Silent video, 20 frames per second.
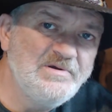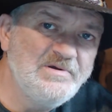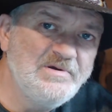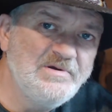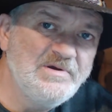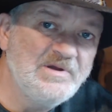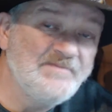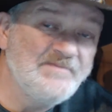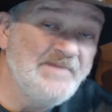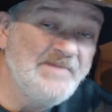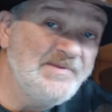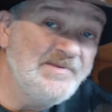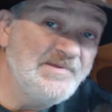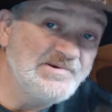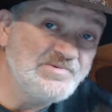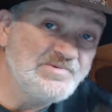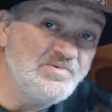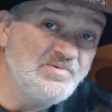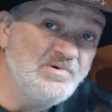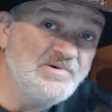It'd make
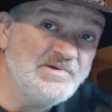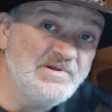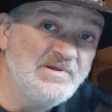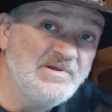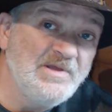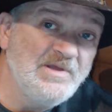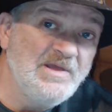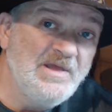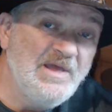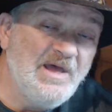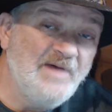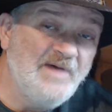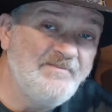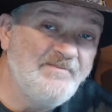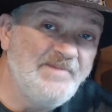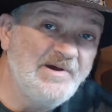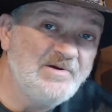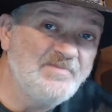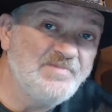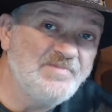this world a
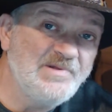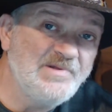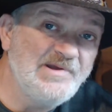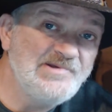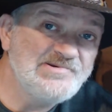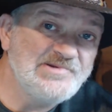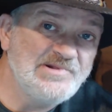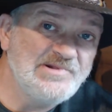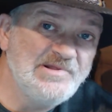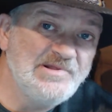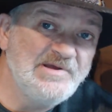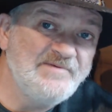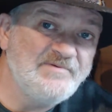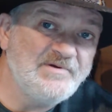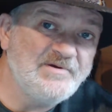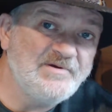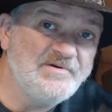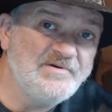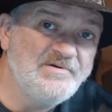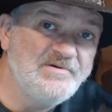better place to live
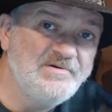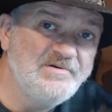in.